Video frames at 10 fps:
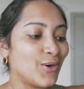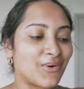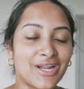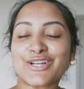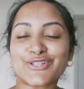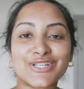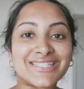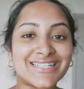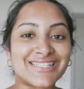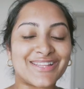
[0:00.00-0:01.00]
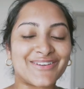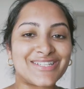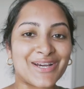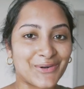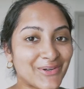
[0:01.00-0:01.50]

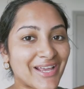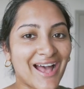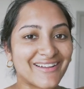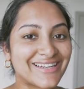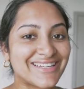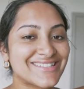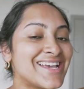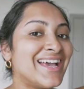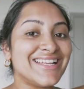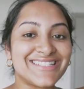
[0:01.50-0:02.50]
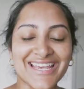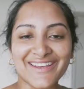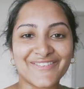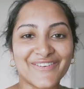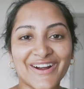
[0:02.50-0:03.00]
163 total calories.
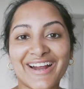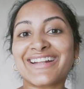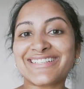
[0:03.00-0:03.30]
Day four,